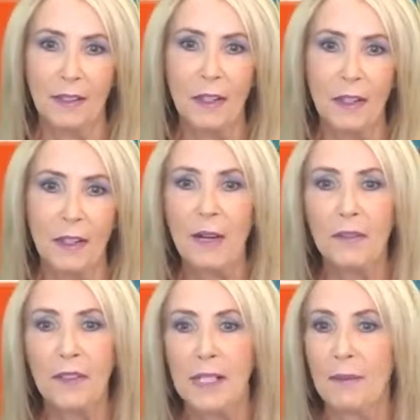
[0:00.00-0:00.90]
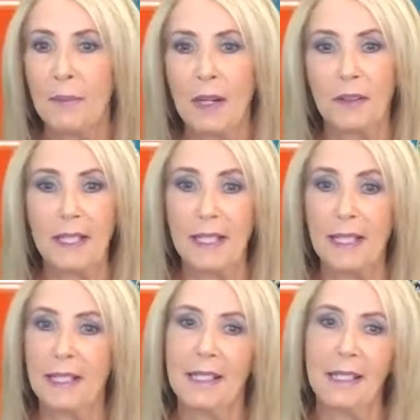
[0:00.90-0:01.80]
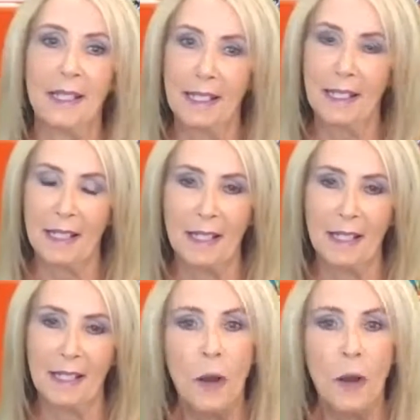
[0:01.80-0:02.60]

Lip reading: No one ever said parenting is easy.